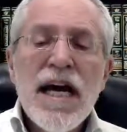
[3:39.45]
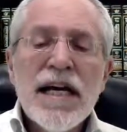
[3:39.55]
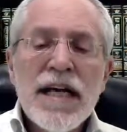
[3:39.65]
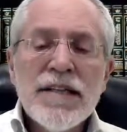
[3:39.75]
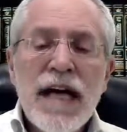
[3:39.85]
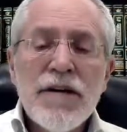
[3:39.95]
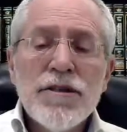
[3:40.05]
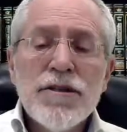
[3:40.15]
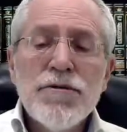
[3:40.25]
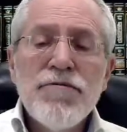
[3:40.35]
An
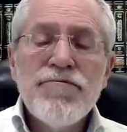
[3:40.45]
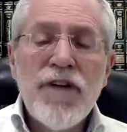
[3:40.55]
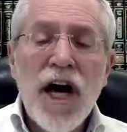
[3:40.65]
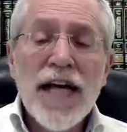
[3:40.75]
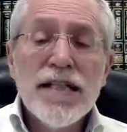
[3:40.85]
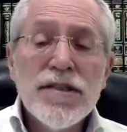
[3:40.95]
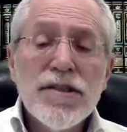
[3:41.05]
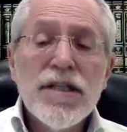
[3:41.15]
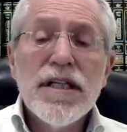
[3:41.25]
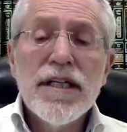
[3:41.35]
idolater who
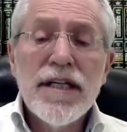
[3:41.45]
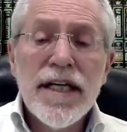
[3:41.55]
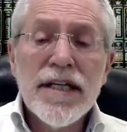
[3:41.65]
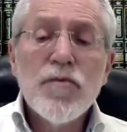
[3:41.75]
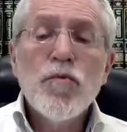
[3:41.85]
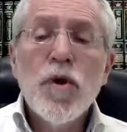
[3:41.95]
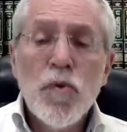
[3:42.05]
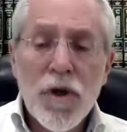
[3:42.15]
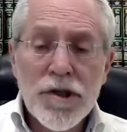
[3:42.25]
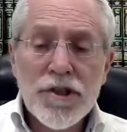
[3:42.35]
finds it will
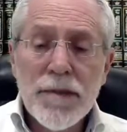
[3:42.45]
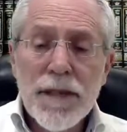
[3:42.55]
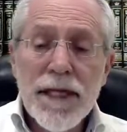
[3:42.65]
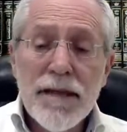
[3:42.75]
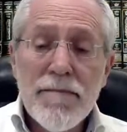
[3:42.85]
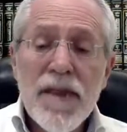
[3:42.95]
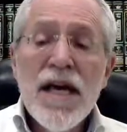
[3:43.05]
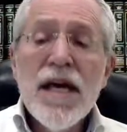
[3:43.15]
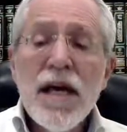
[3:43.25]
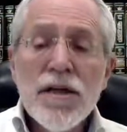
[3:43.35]
worship it.
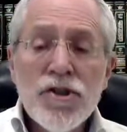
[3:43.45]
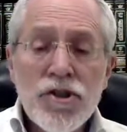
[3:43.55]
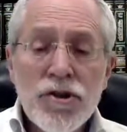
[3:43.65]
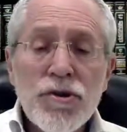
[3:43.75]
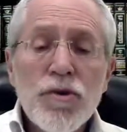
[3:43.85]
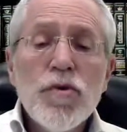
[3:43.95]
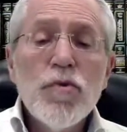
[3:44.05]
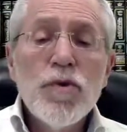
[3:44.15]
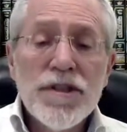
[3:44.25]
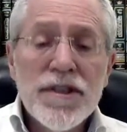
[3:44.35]
A Jew
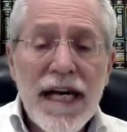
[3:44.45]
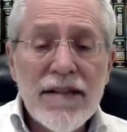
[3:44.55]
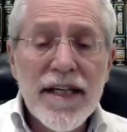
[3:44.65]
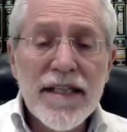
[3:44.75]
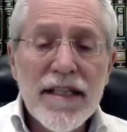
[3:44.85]
will sell it.